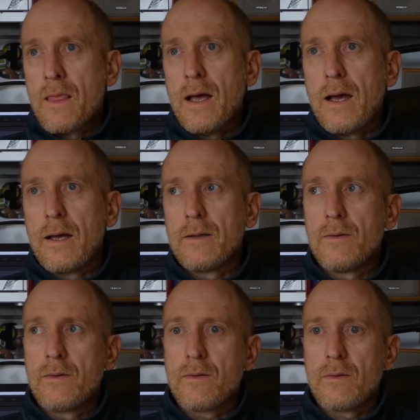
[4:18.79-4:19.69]

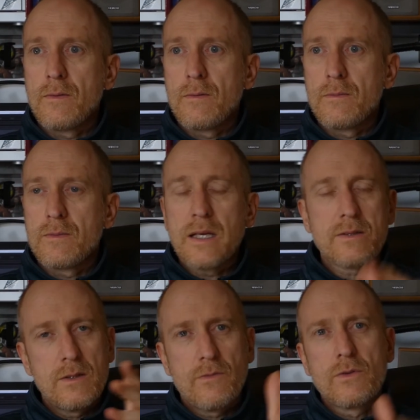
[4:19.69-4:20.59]
And that's
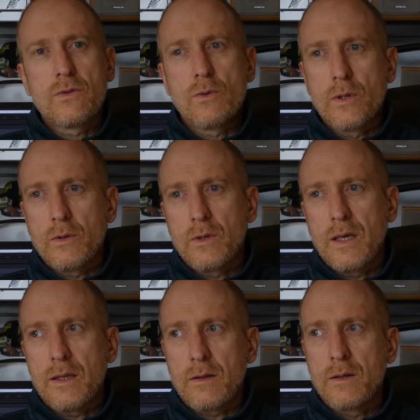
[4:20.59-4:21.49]
a different story
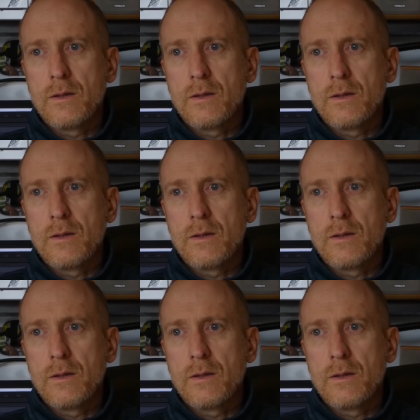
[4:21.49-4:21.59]
altogether.